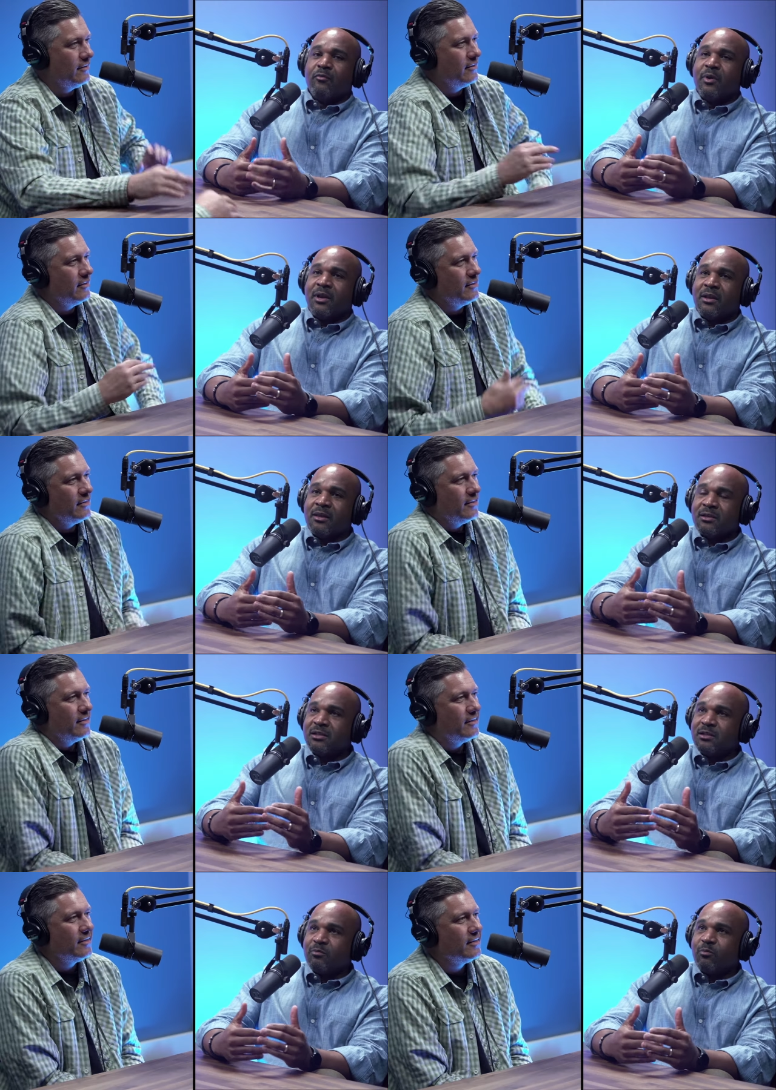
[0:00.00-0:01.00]
Speaker 1: But in the
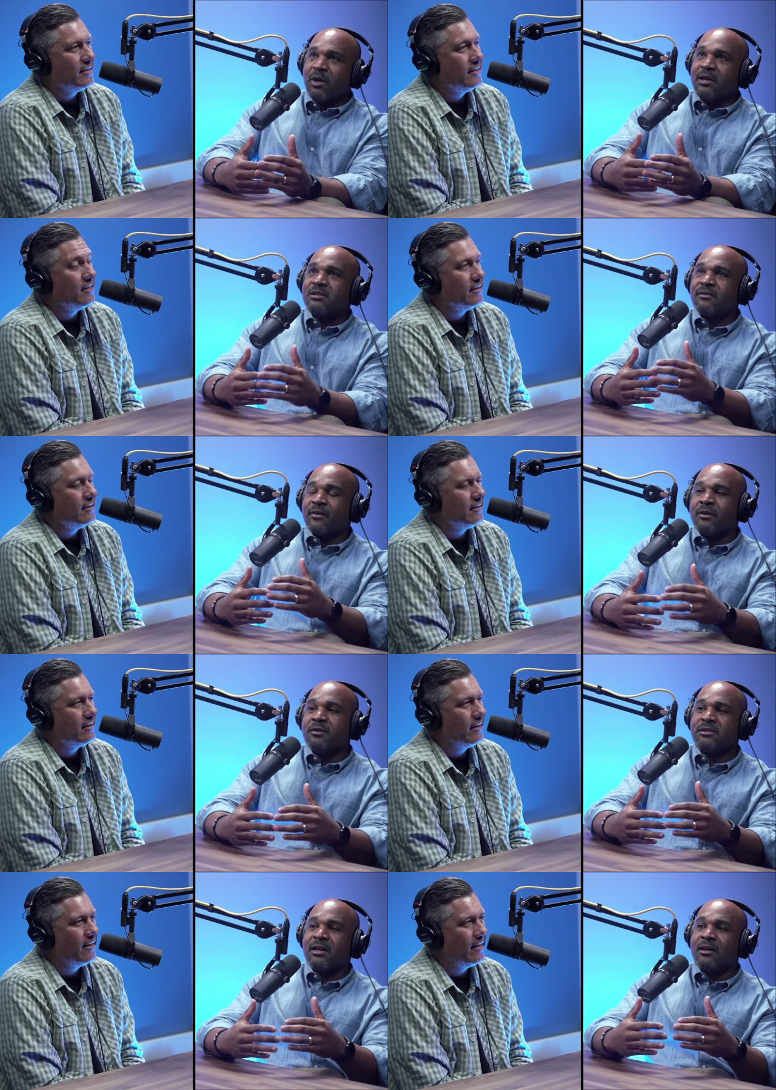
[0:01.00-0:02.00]
space of
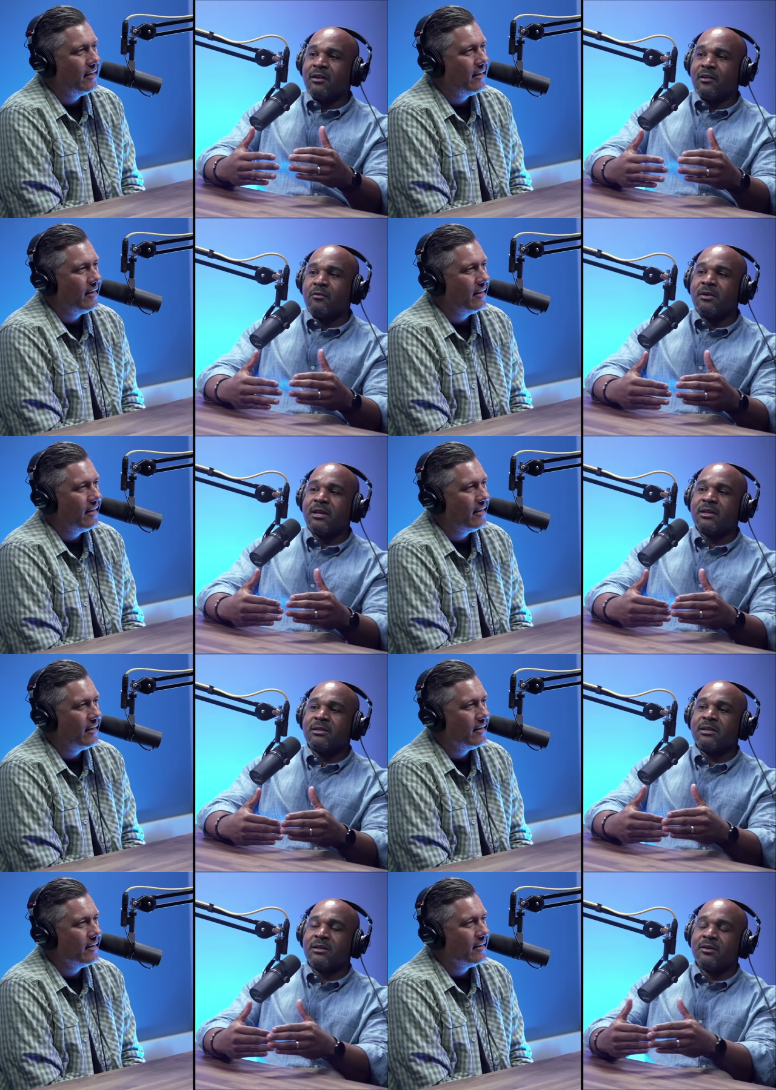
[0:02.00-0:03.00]
understanding who it
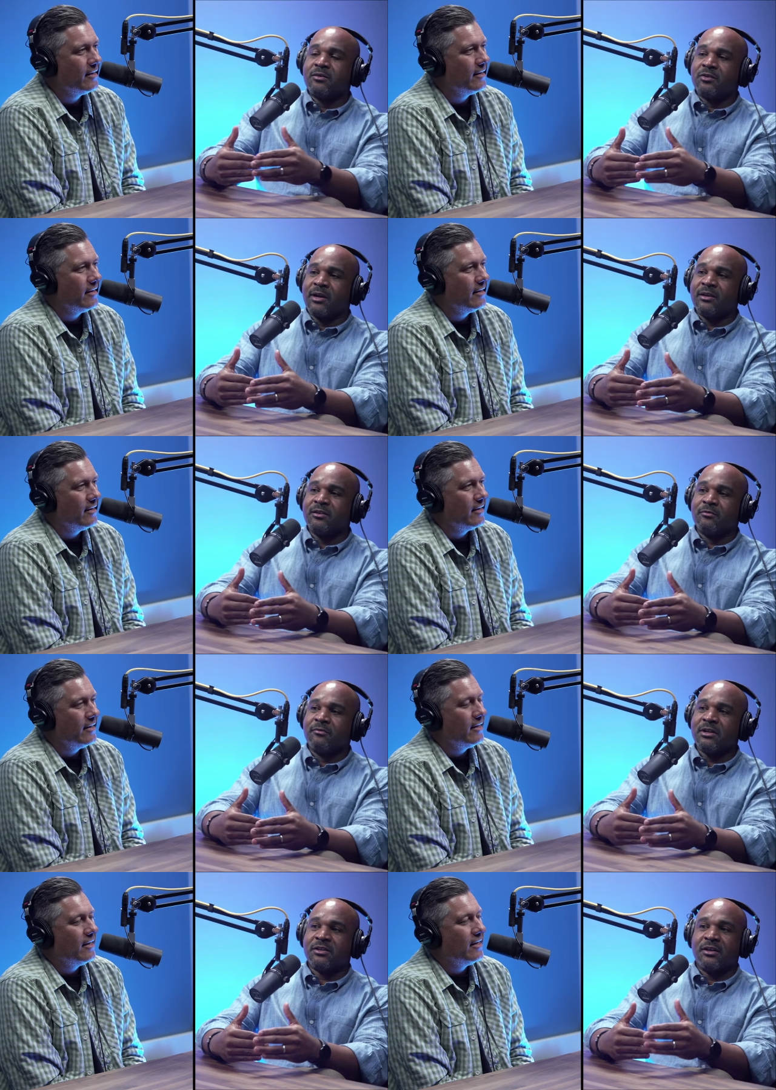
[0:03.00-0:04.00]
is that you're trying to
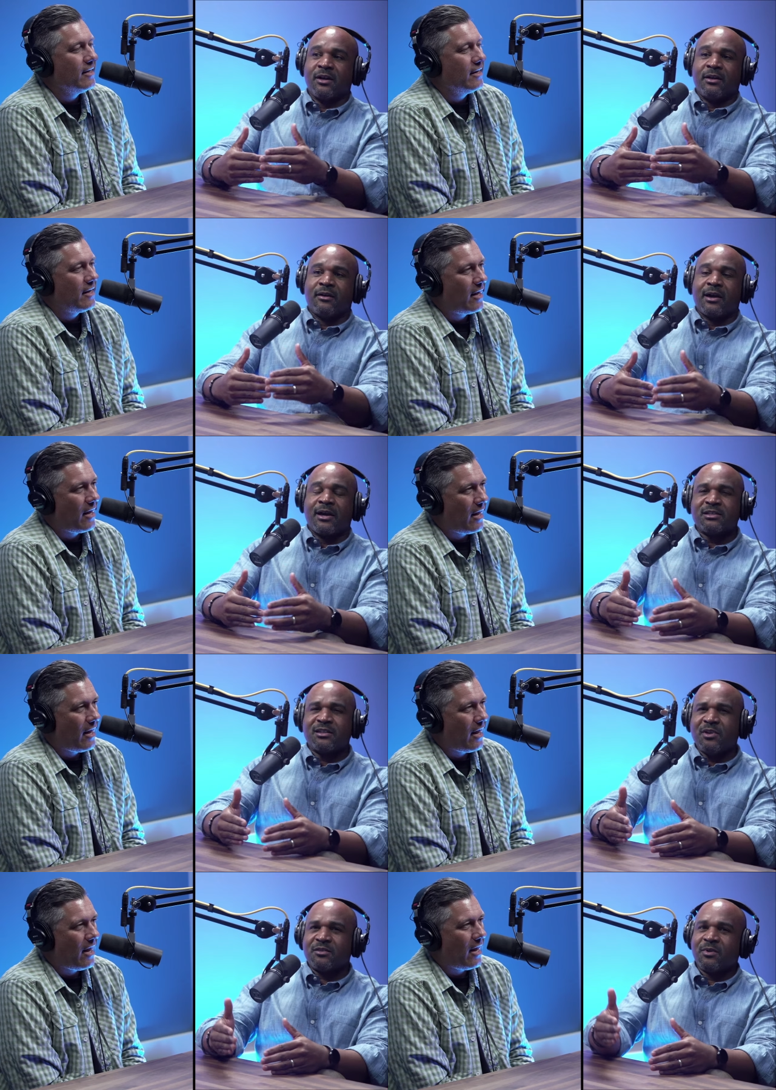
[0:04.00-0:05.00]
reach, there has to
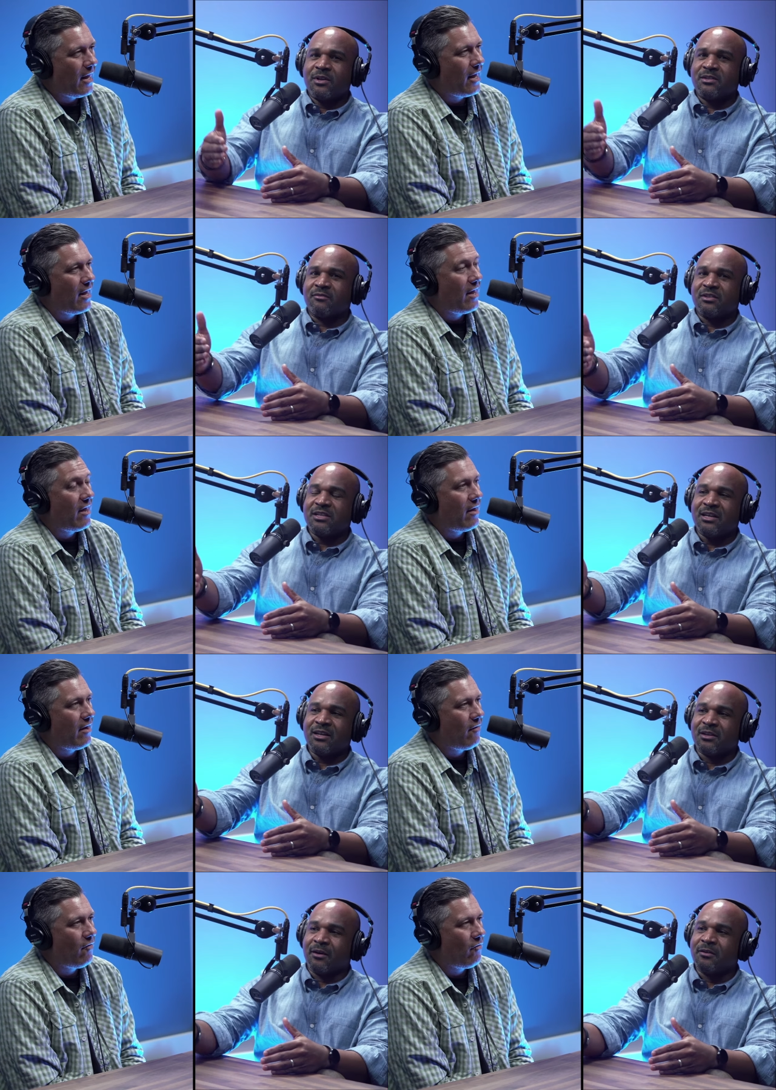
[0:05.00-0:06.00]
be a space of
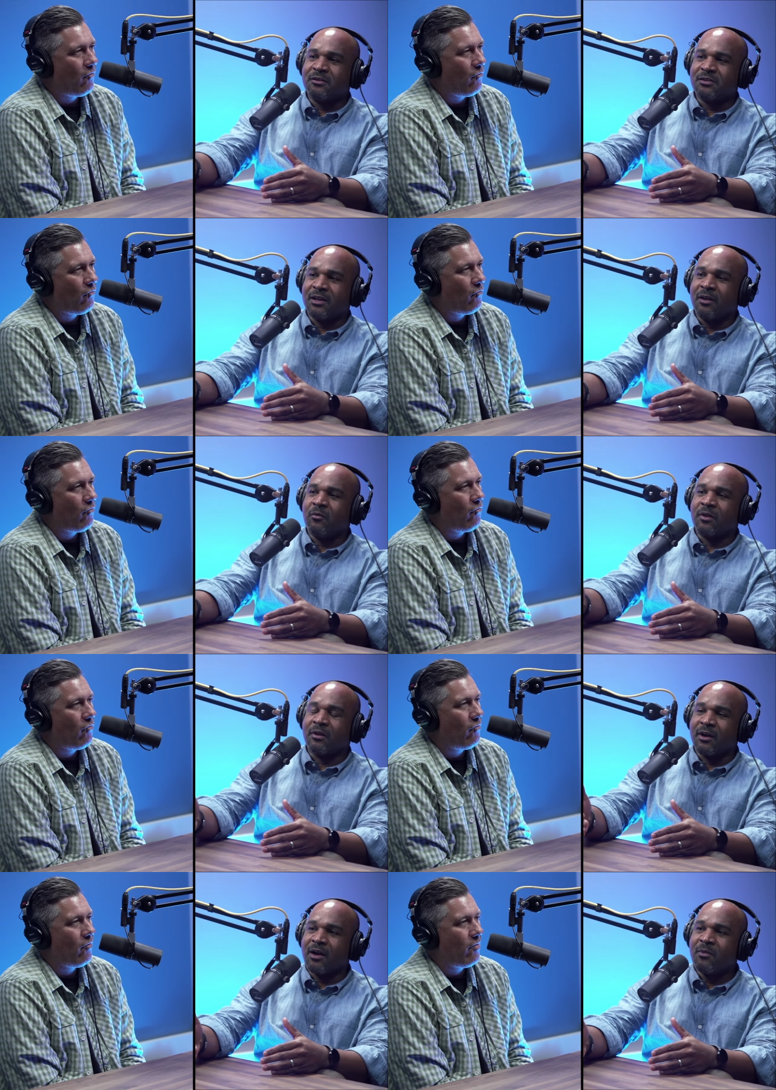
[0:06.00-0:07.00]
seeking to understand where
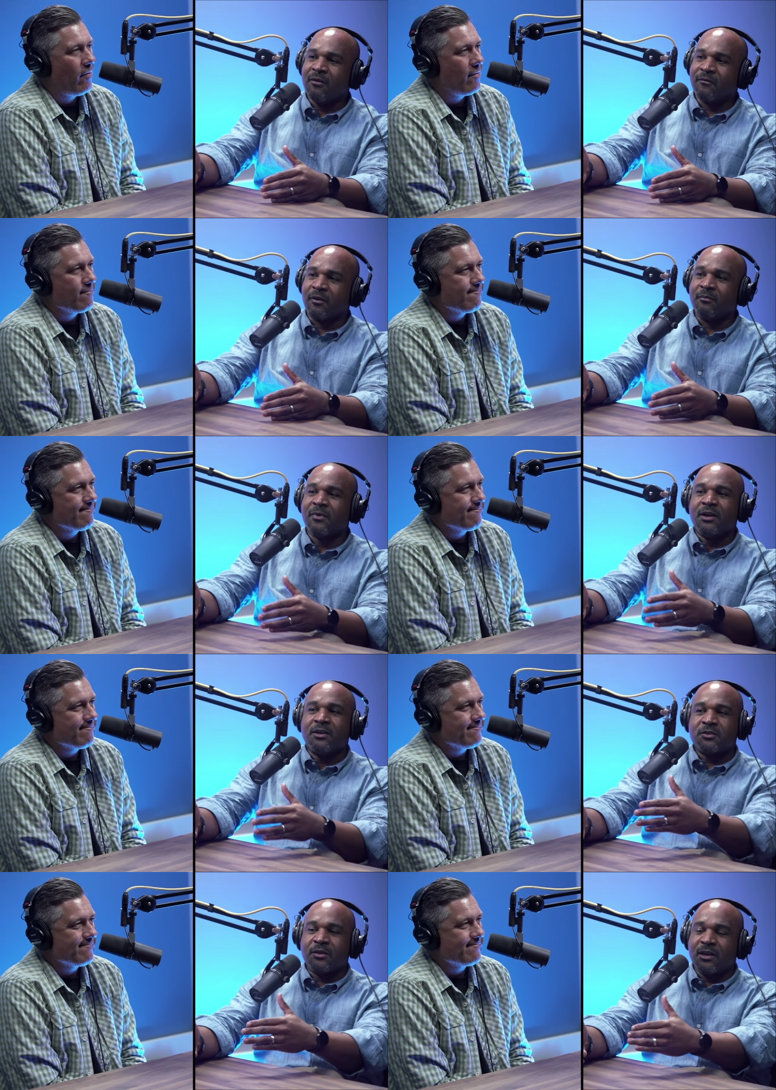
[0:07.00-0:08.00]
they're coming from
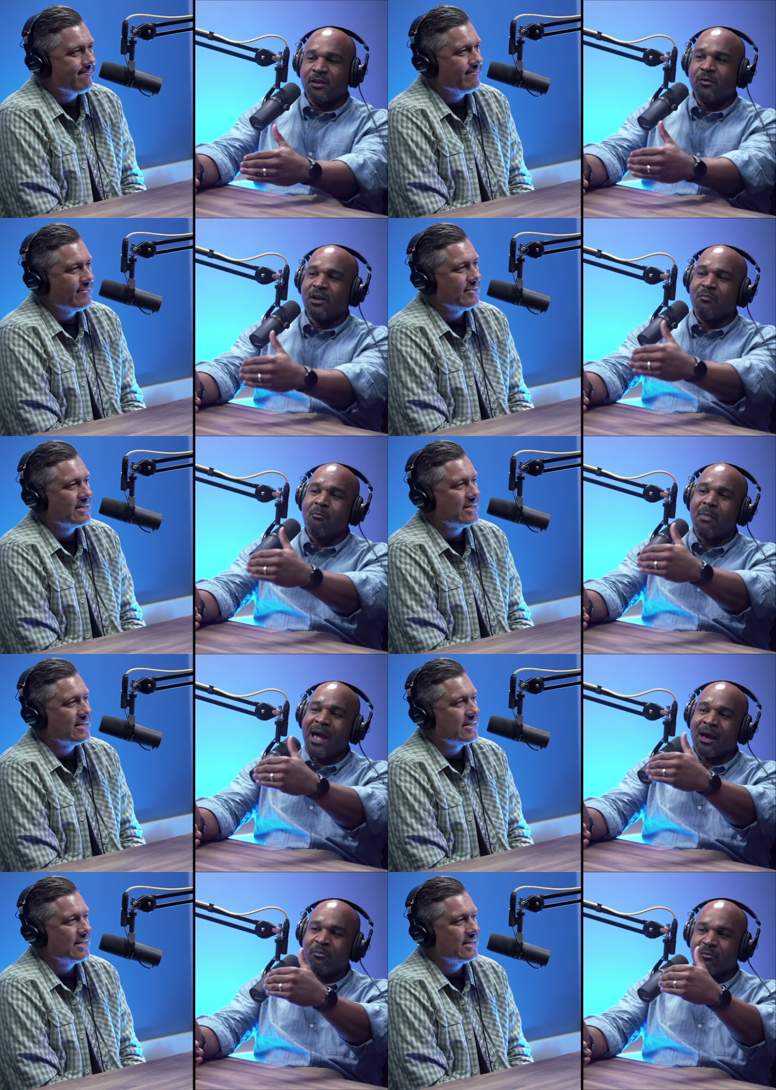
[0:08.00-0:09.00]
so that you can
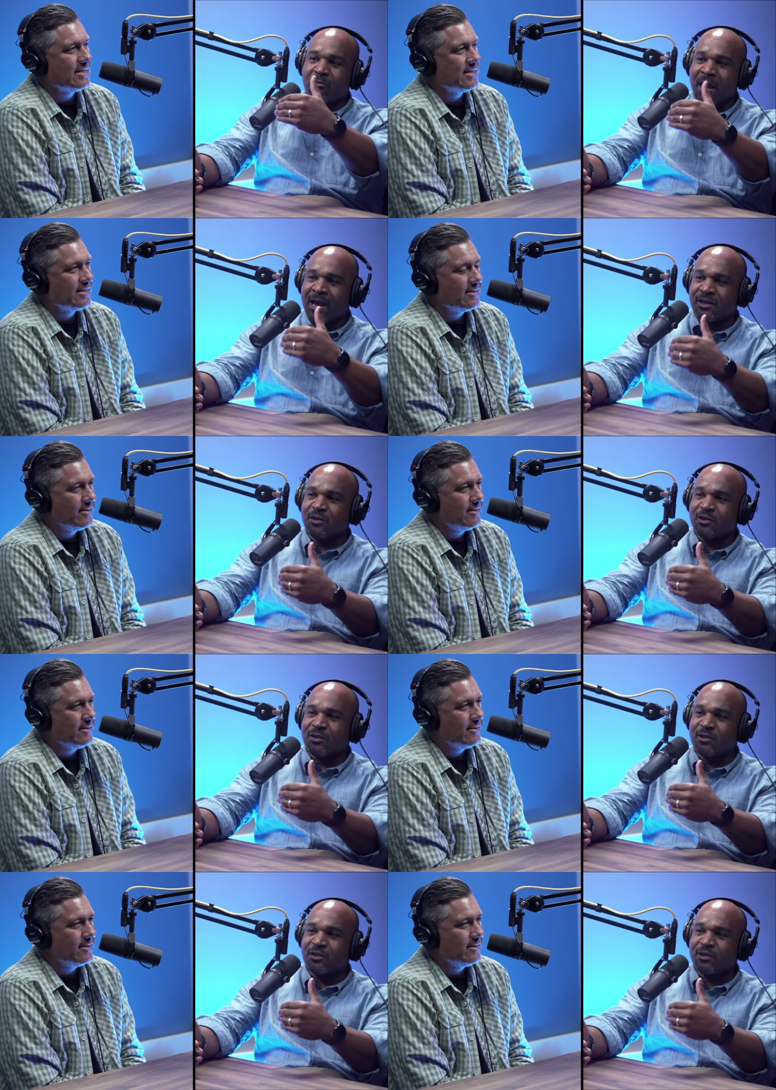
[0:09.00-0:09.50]
map back